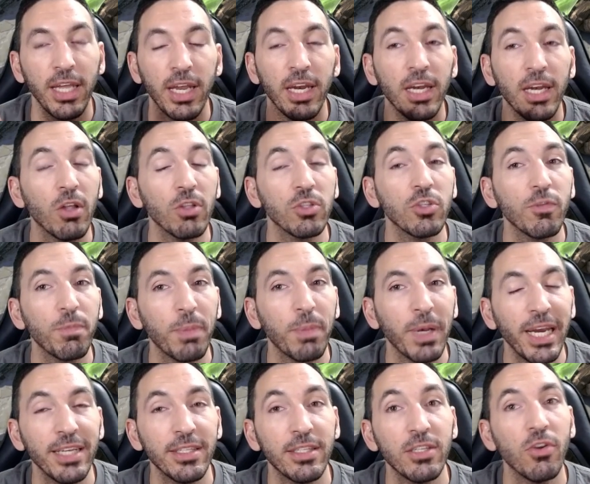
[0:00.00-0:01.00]
And lots of
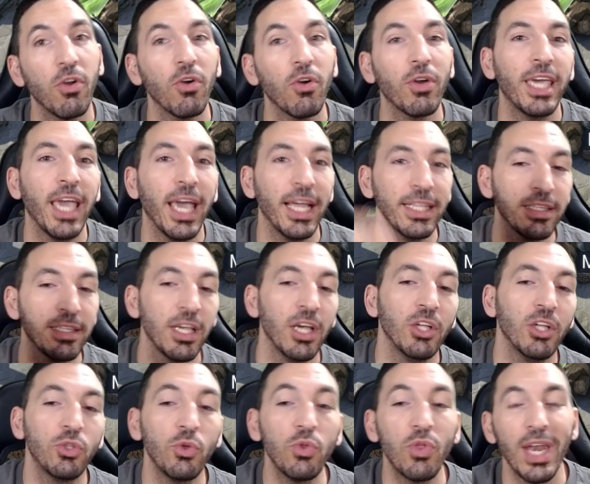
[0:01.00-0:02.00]
players did not get
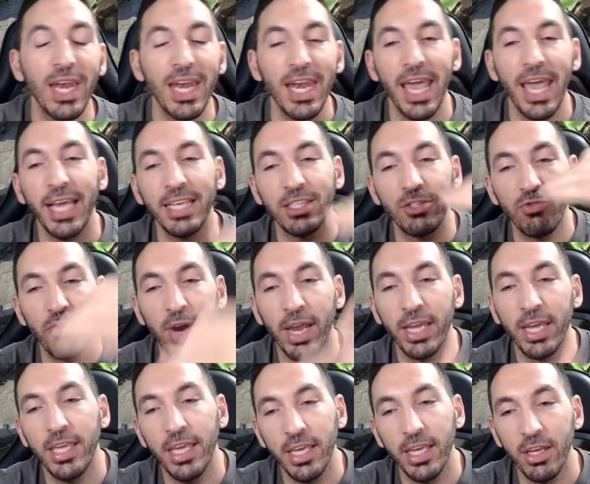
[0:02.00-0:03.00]
to the next
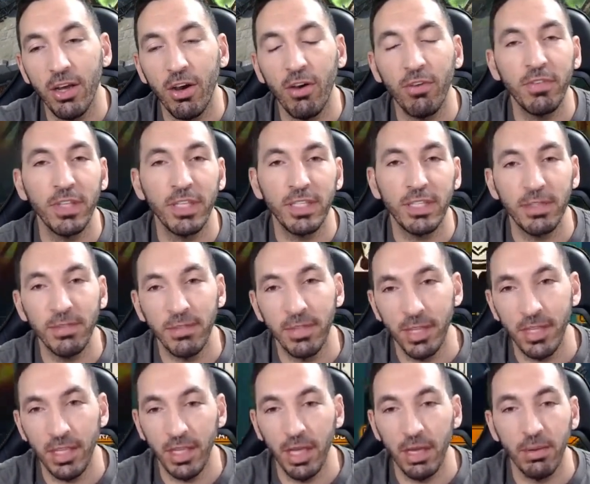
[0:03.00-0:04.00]
ranking of the,
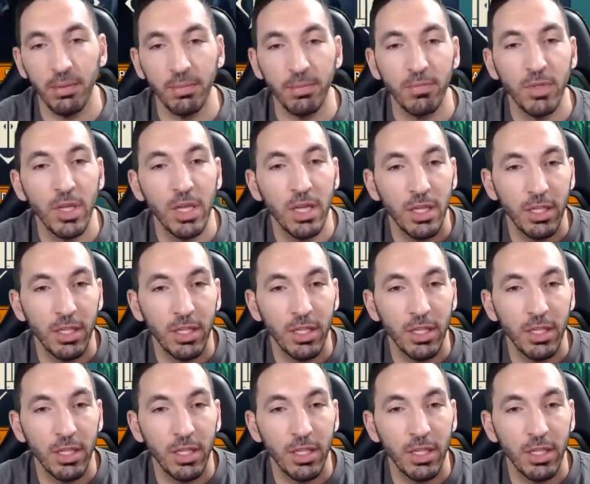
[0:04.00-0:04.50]
the, um,